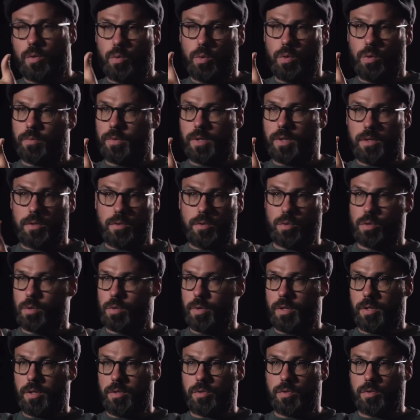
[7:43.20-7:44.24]
all of that. You talk
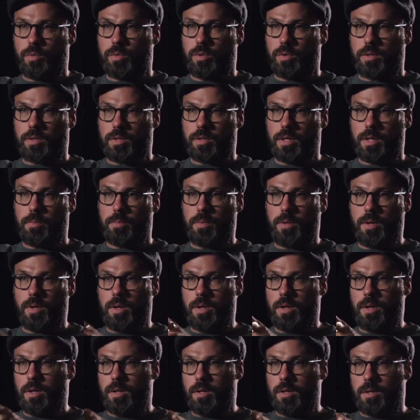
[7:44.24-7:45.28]
about this all the time.
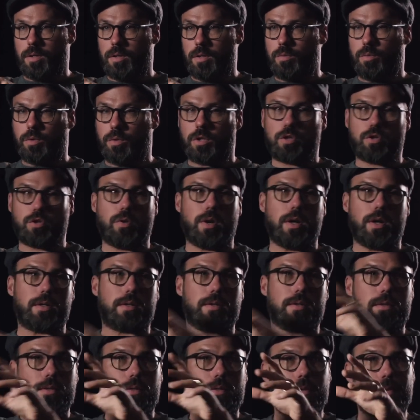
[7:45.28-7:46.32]
You want to try
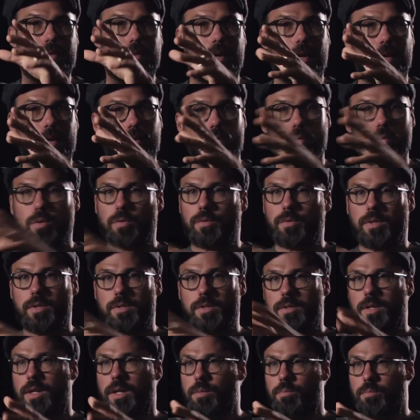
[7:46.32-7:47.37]
and get all of
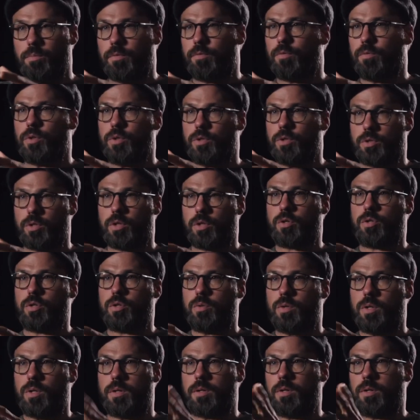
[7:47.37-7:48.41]
this done before you start
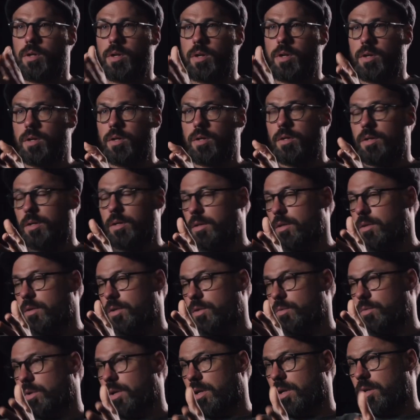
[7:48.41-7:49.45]
shooting. You know,
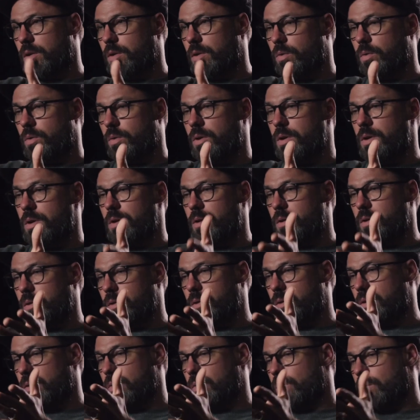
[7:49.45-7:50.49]
you want to know,
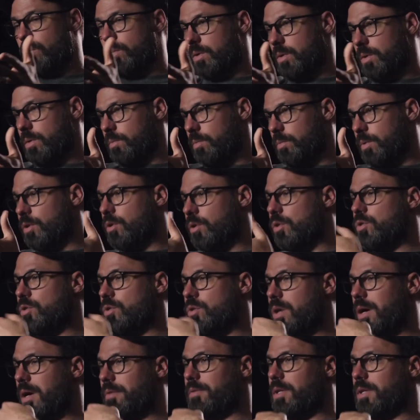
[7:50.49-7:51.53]
because
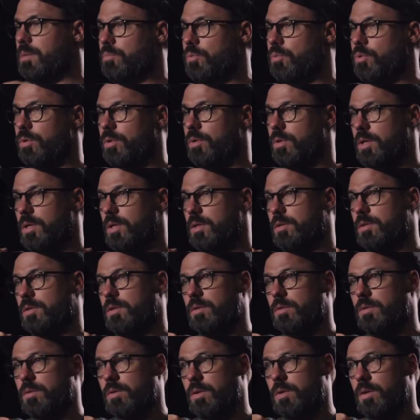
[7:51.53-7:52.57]
you have an input
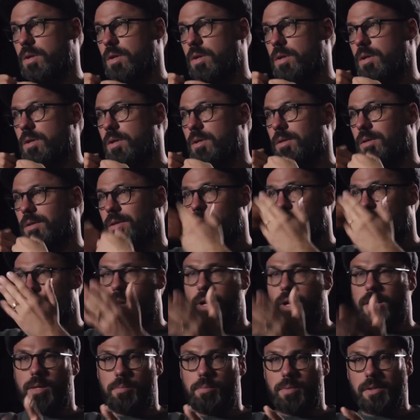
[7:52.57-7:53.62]
into the
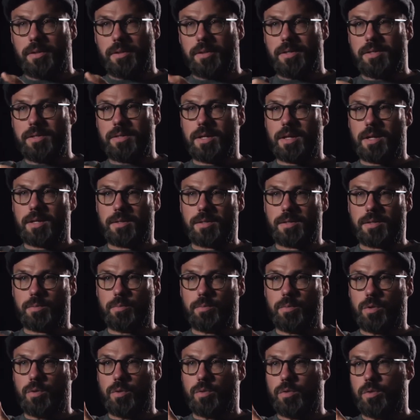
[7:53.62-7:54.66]
way they build the sets,
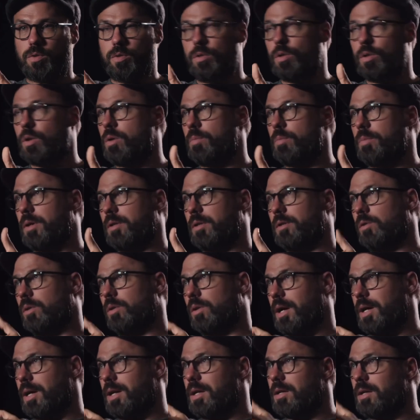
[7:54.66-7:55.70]
because you know about your
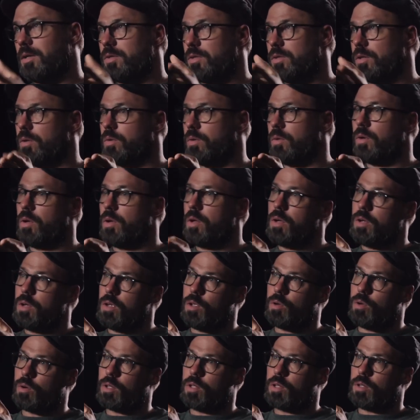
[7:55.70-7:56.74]
lighting, so
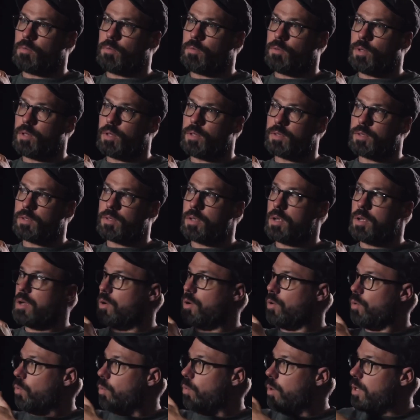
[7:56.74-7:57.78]
you can influence
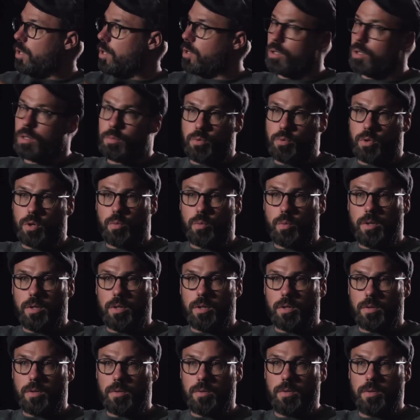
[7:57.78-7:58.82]
where they're going to put a
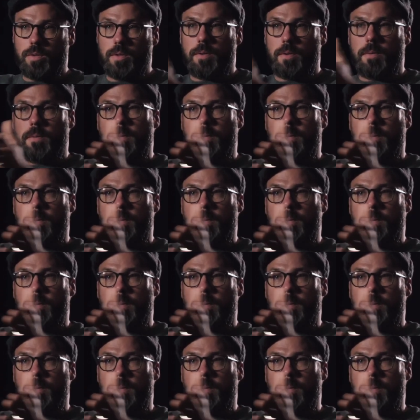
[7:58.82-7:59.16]
window,